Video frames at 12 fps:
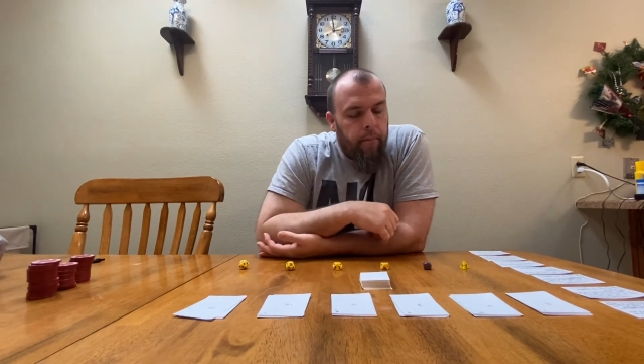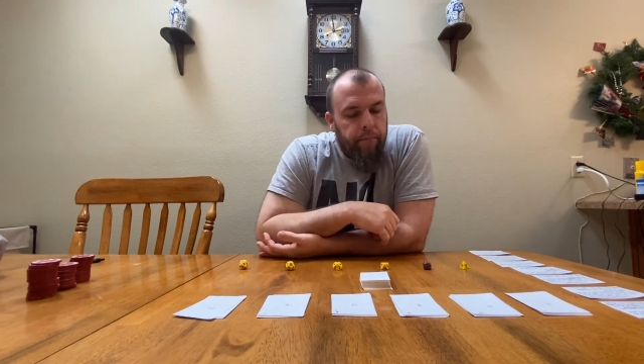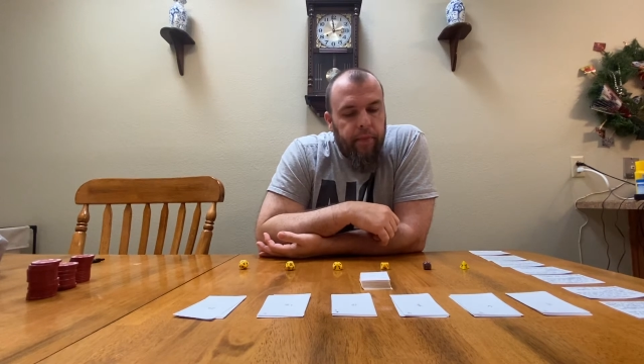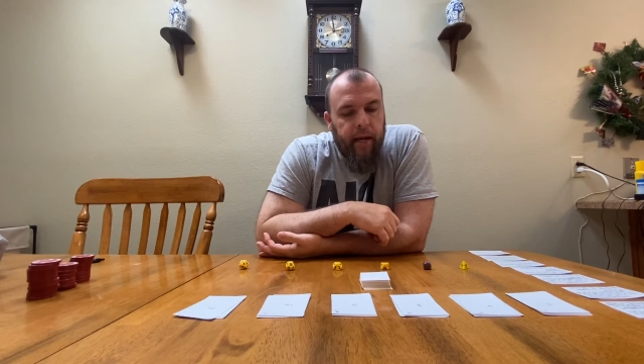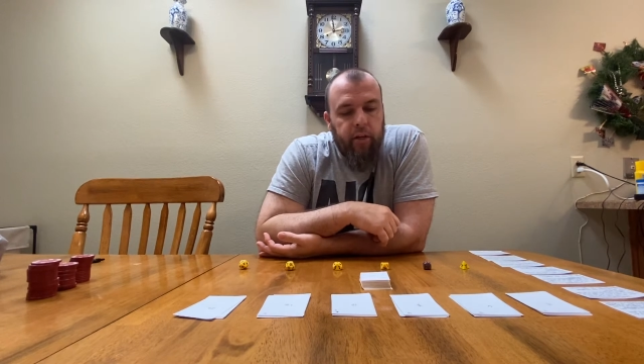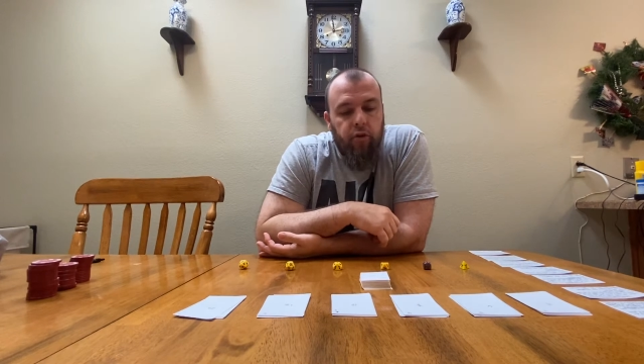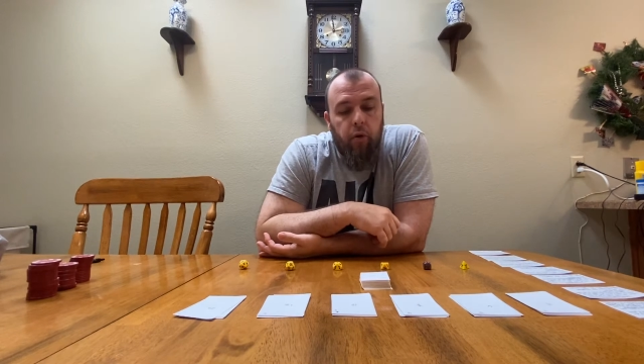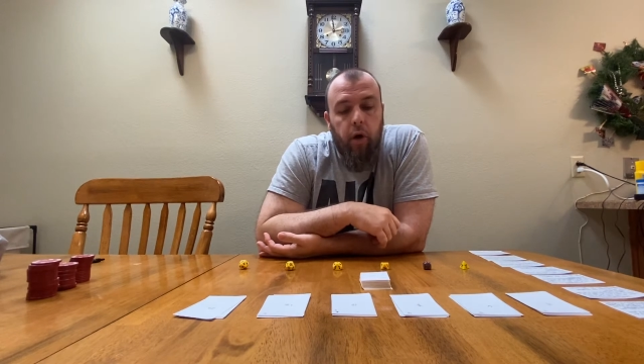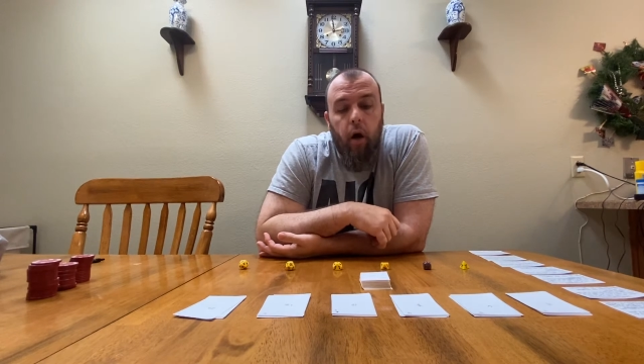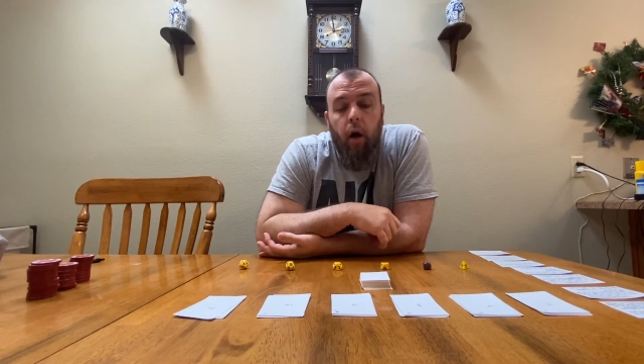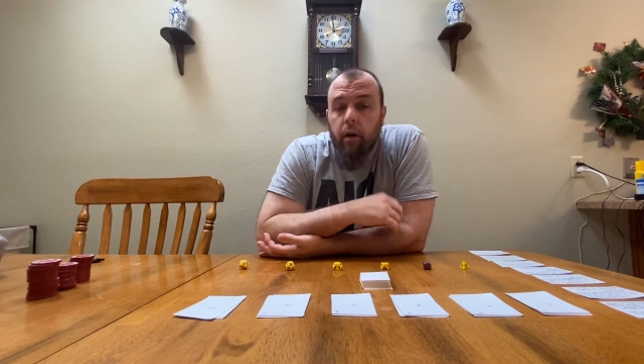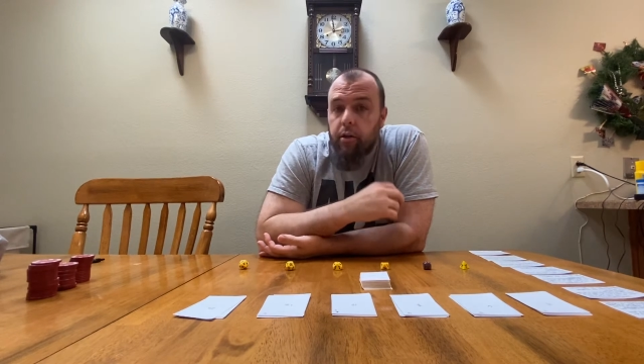They
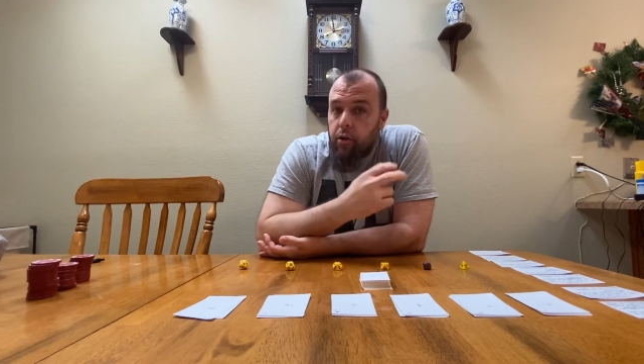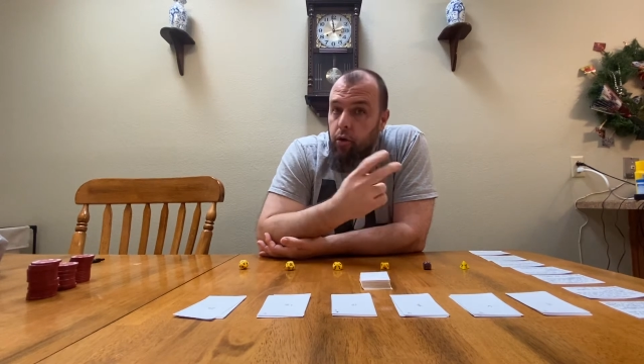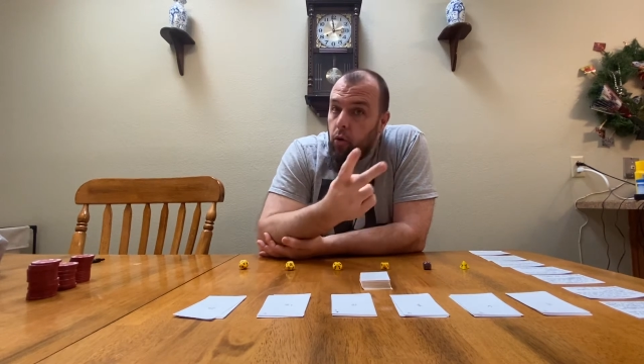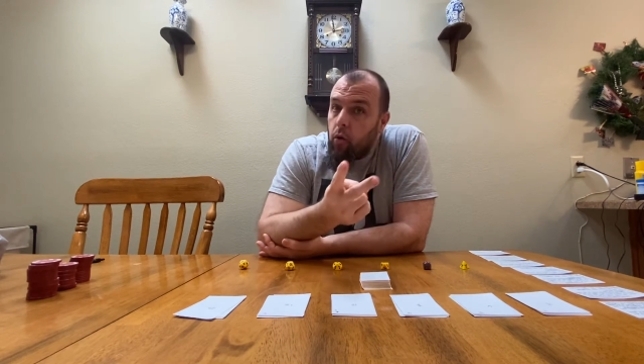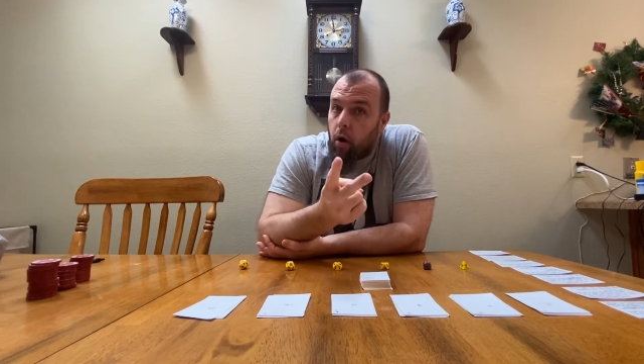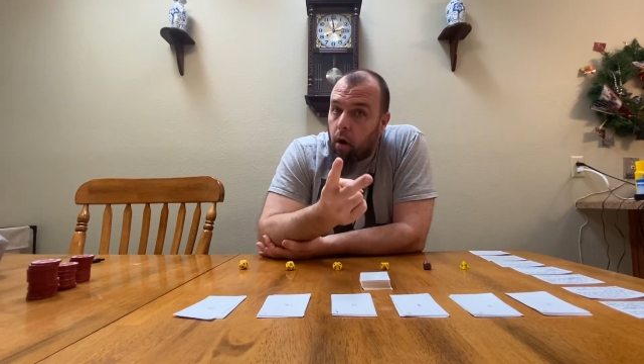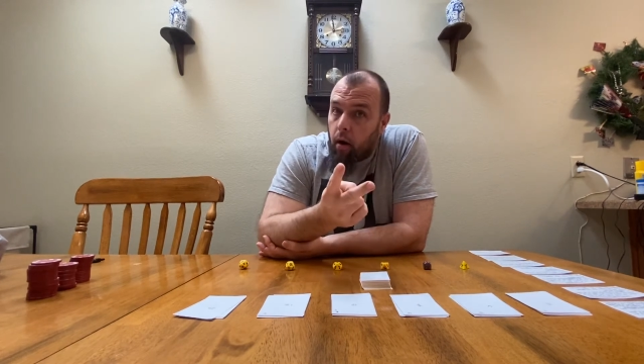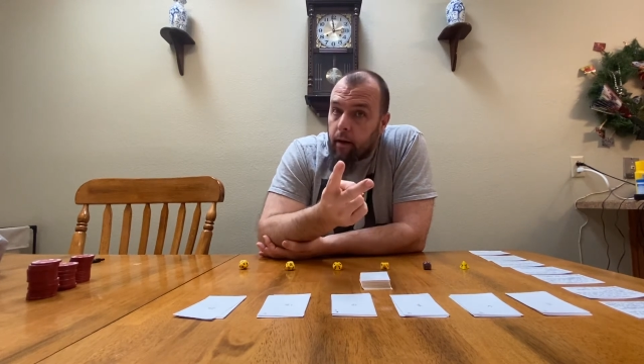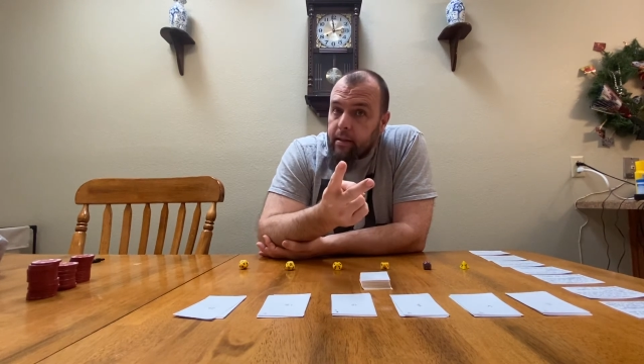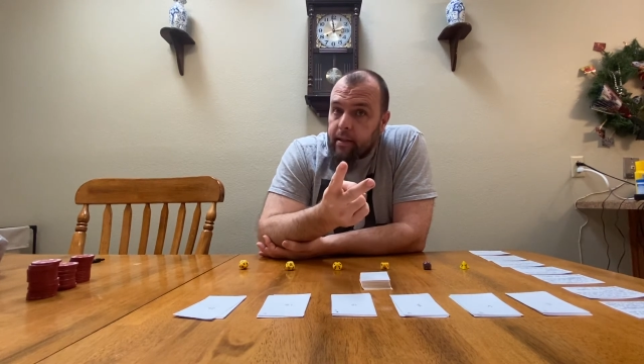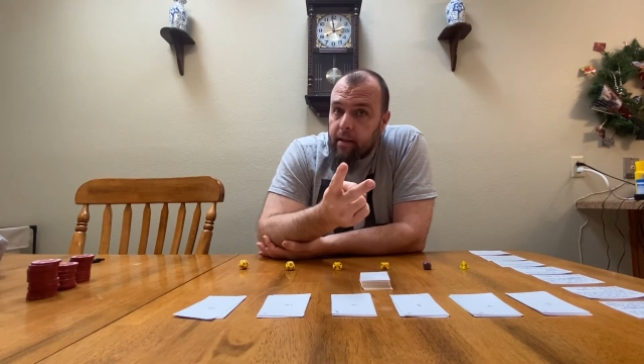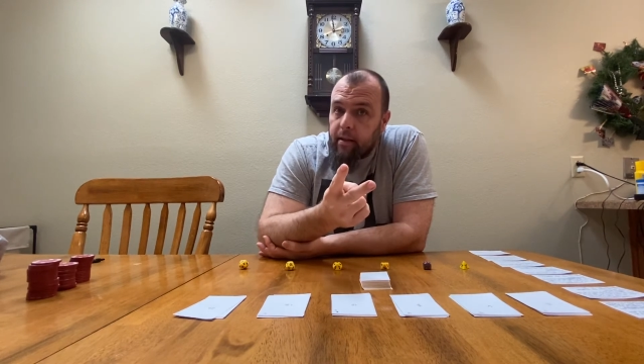draw 2
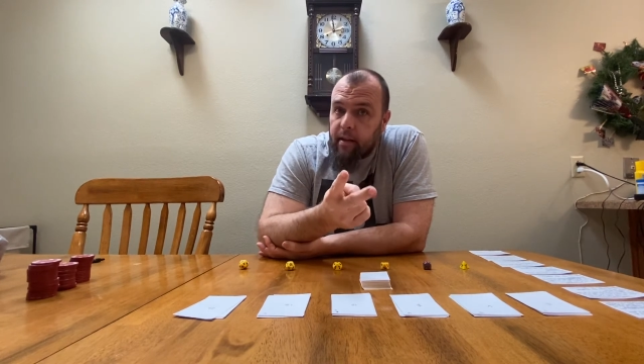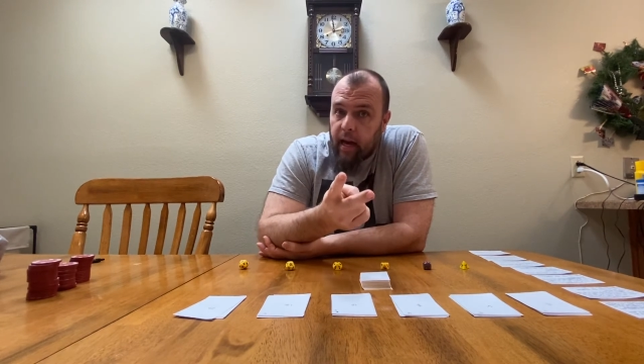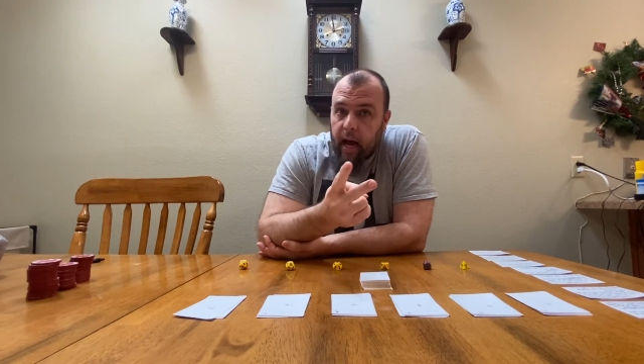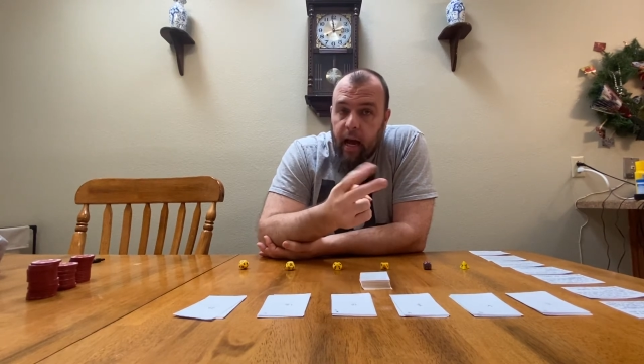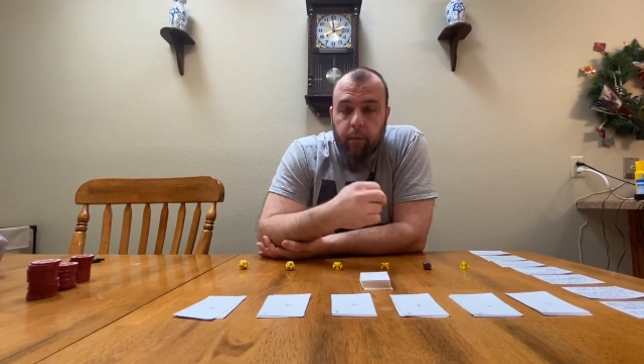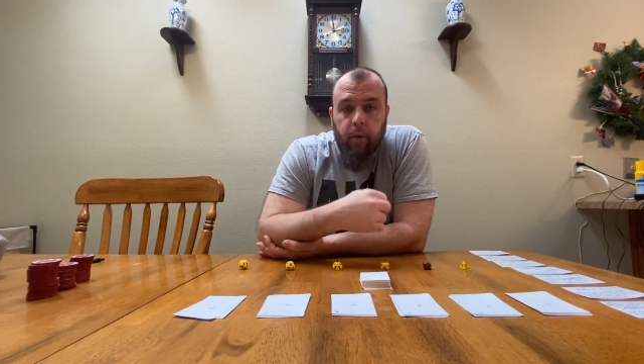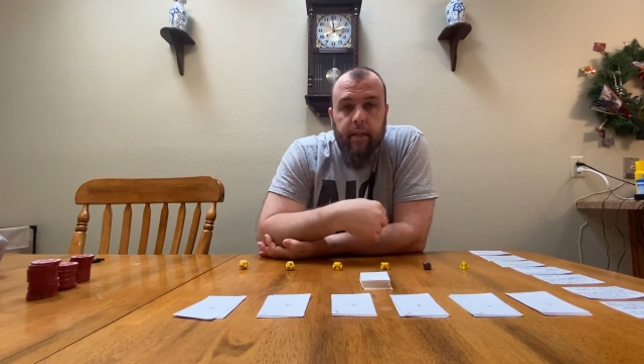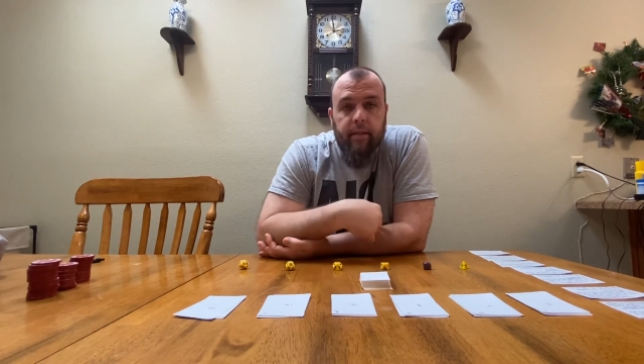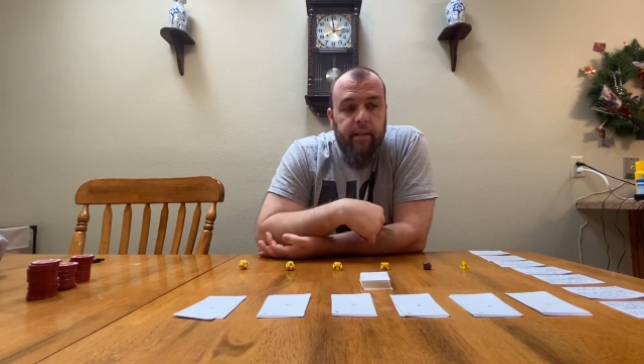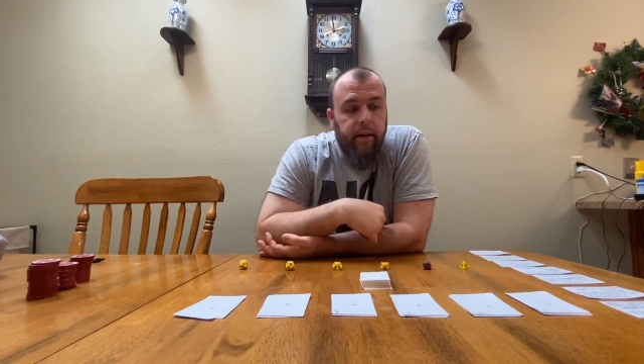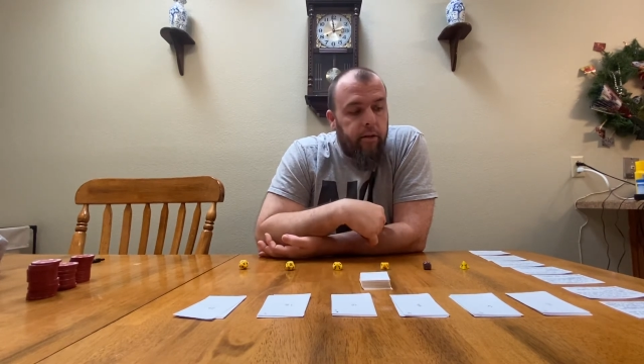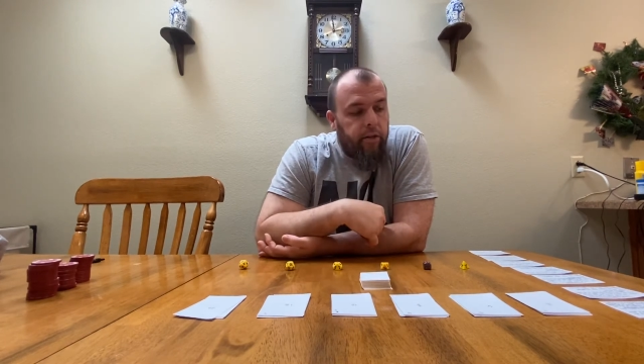cards at a time when it's
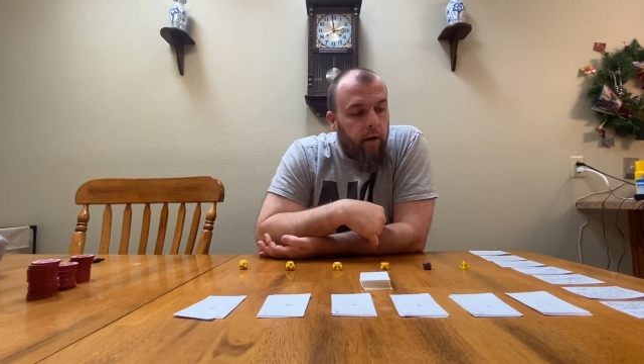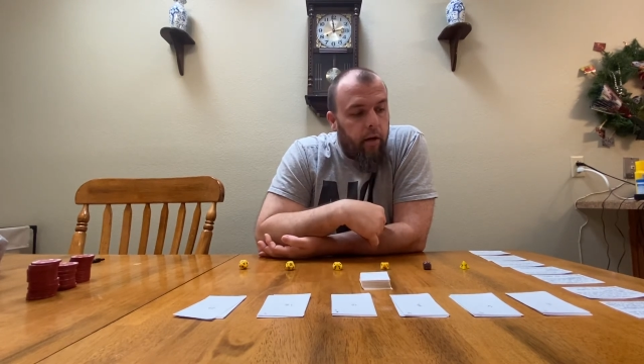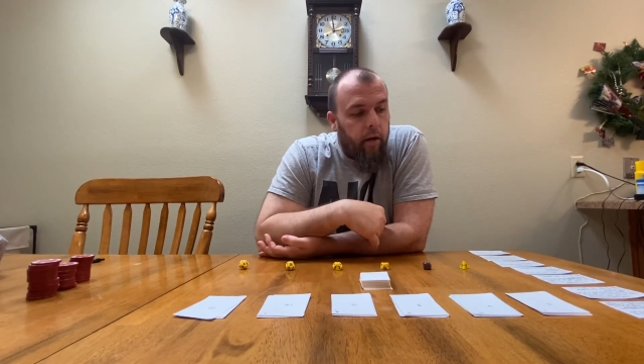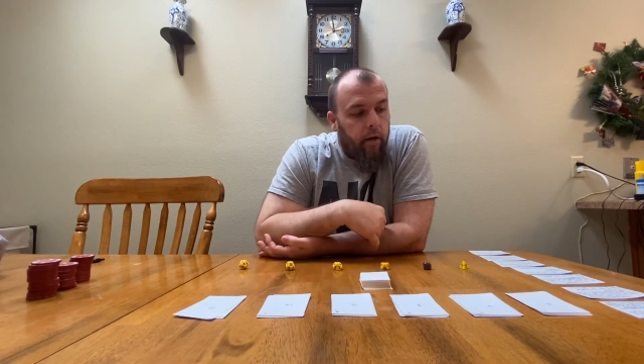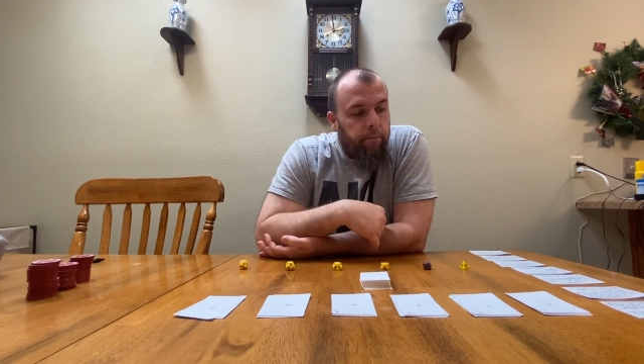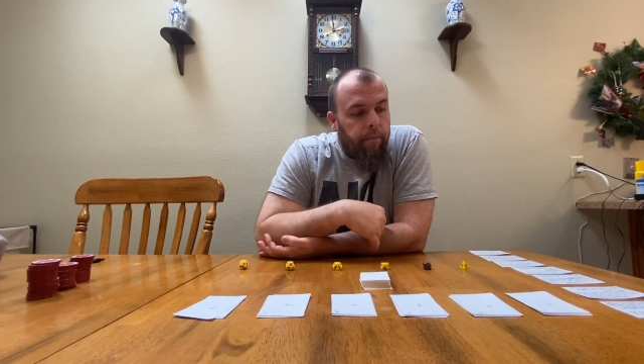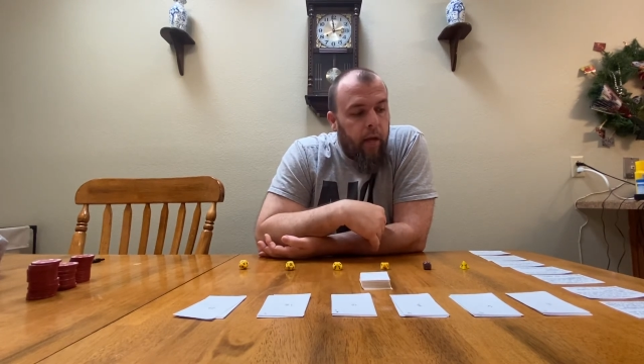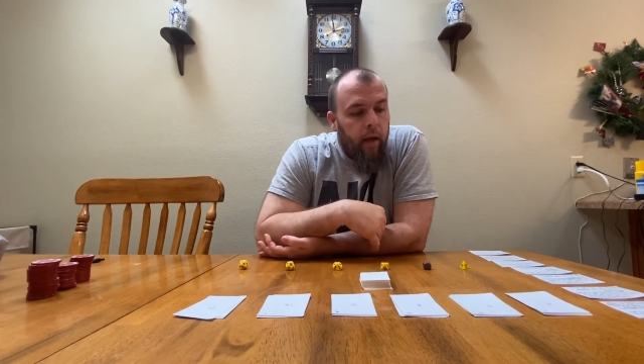their turn,